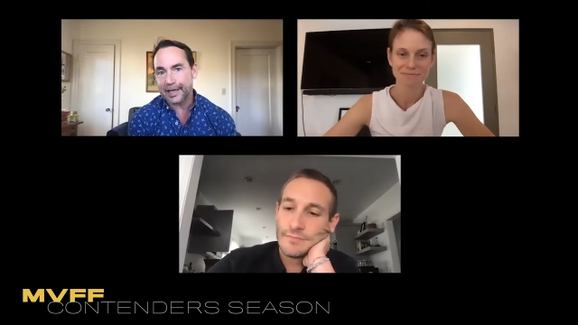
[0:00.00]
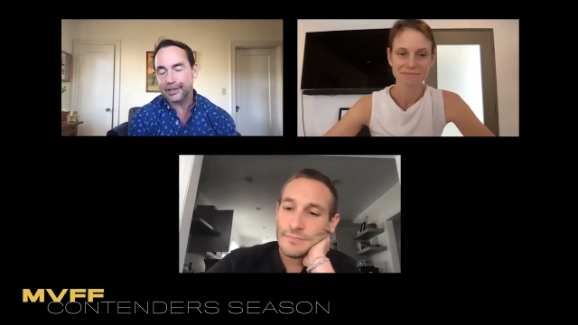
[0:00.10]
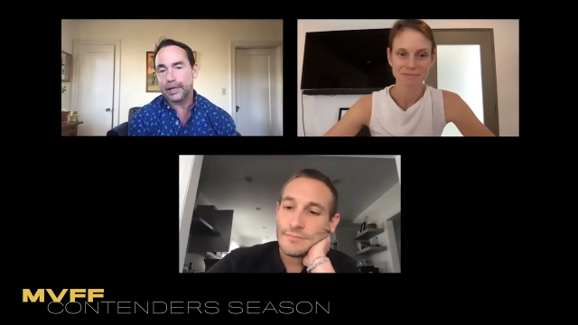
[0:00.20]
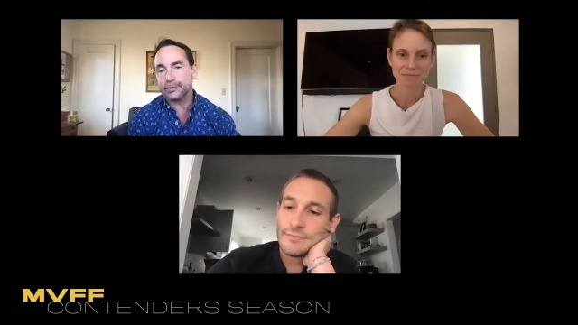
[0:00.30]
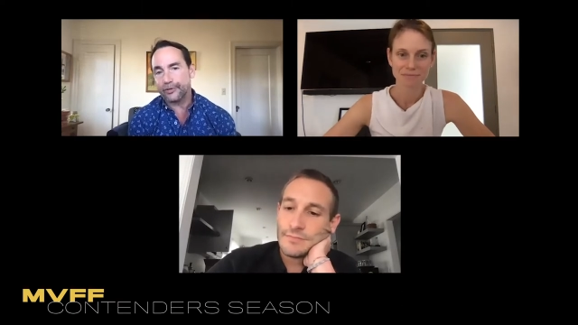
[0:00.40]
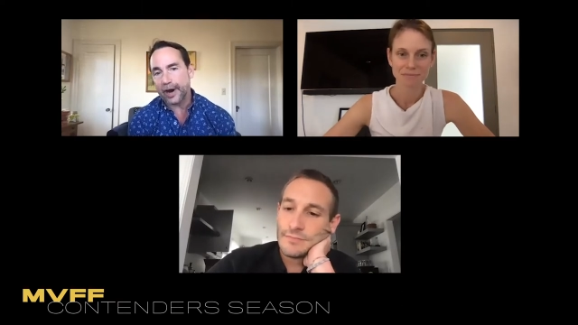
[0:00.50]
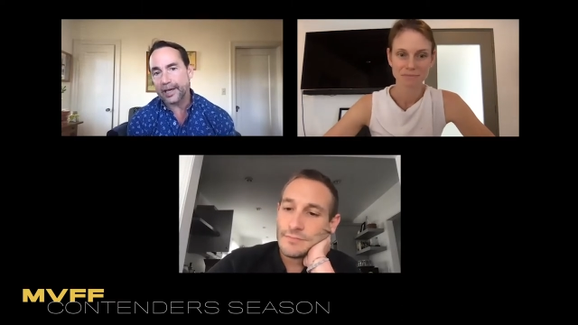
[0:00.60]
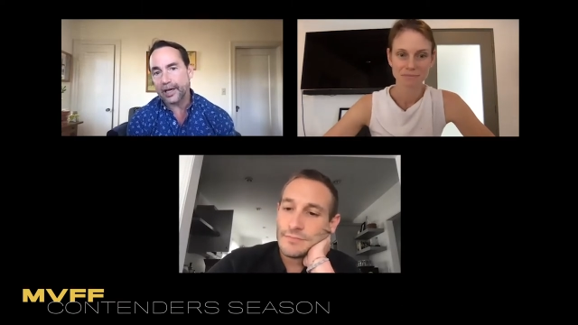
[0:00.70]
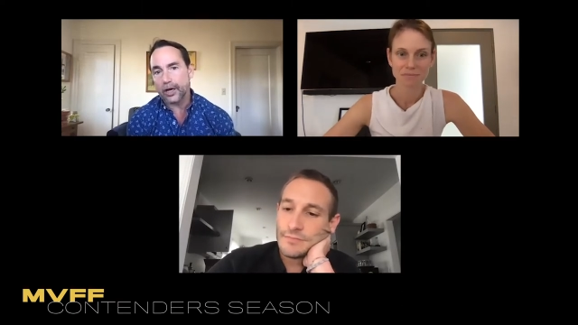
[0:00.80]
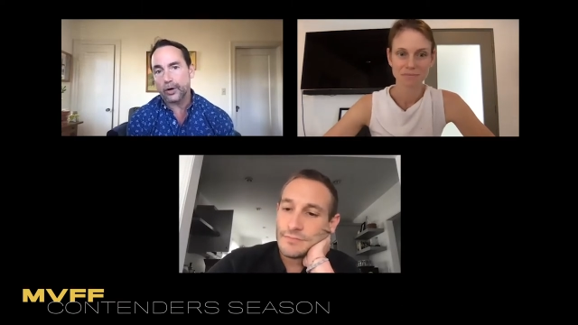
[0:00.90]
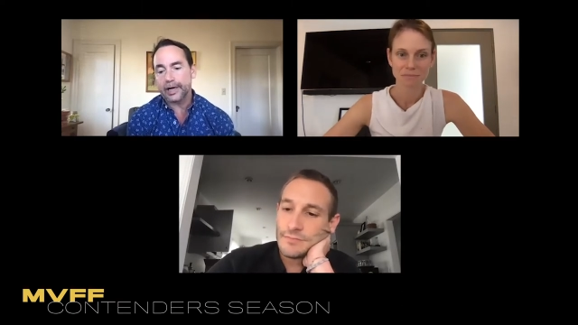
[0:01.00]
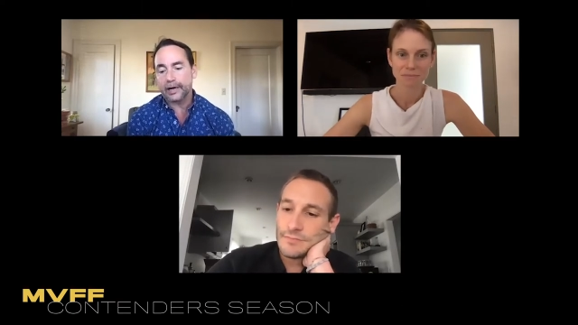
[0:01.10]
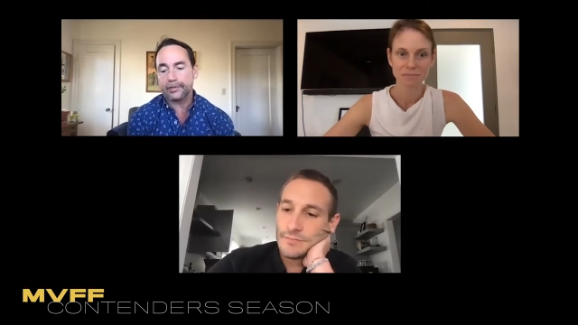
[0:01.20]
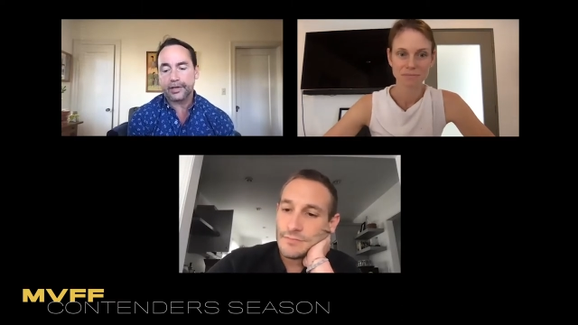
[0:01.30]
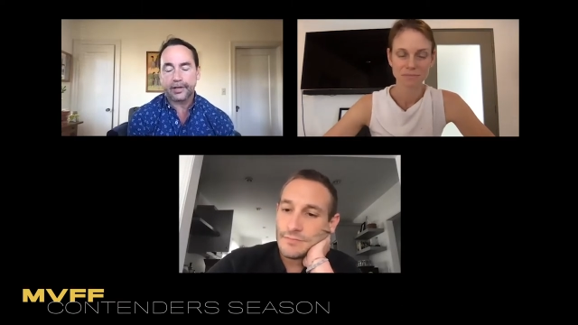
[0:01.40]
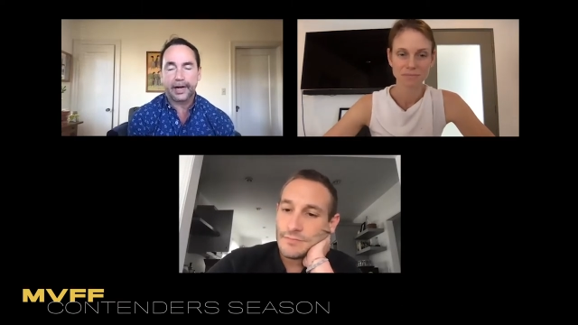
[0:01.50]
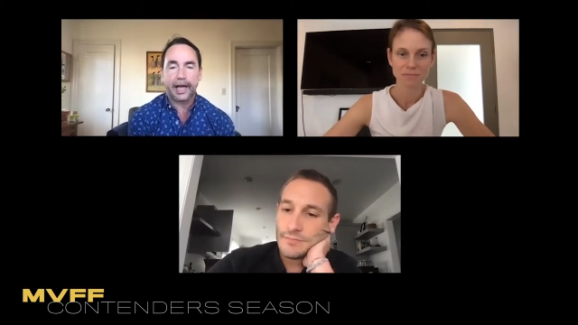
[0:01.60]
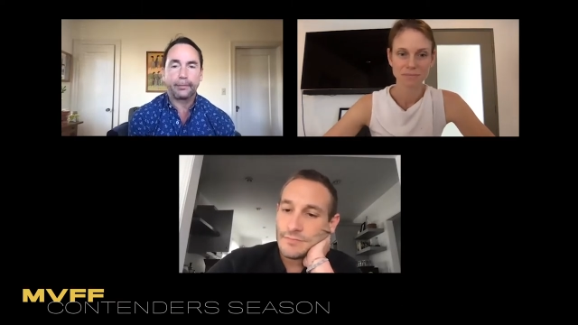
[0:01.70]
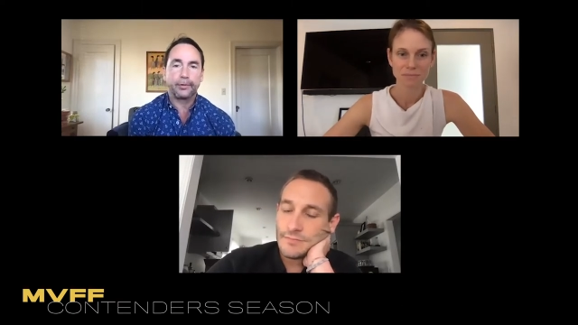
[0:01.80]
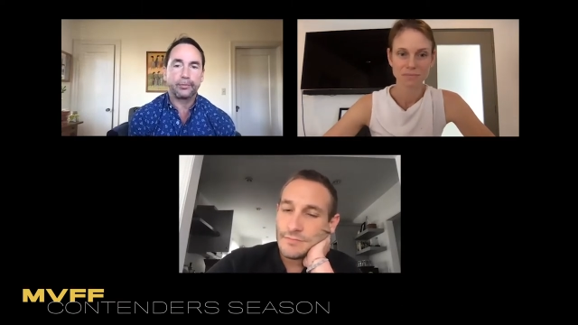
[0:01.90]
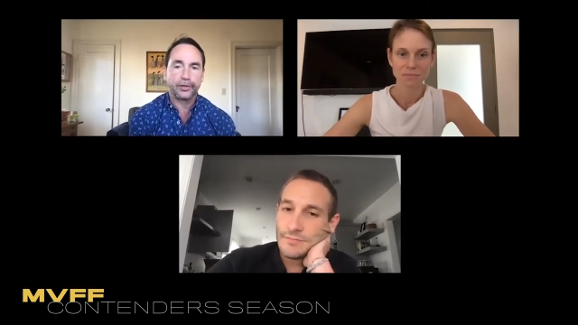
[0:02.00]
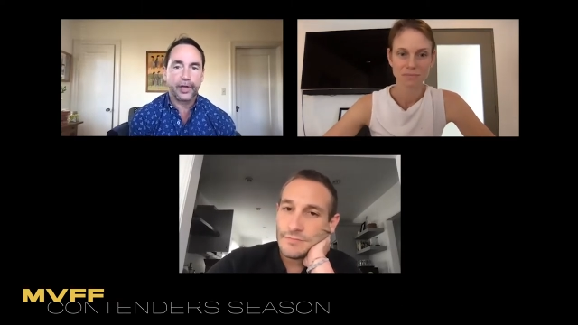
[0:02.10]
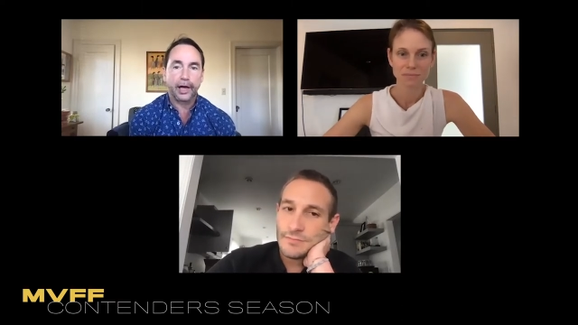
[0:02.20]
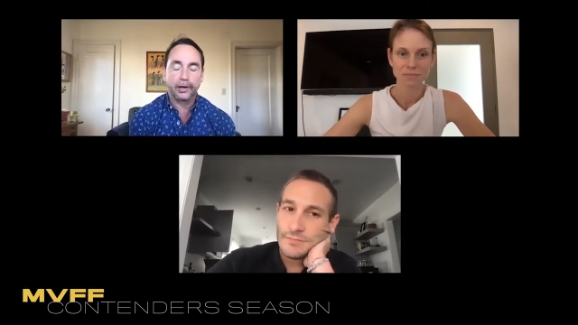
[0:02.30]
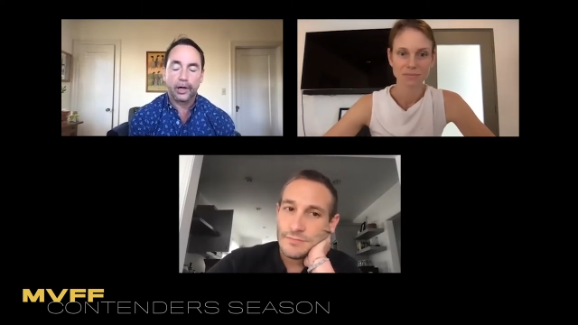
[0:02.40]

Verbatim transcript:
Speaker 1: and james franco and everything that happened with that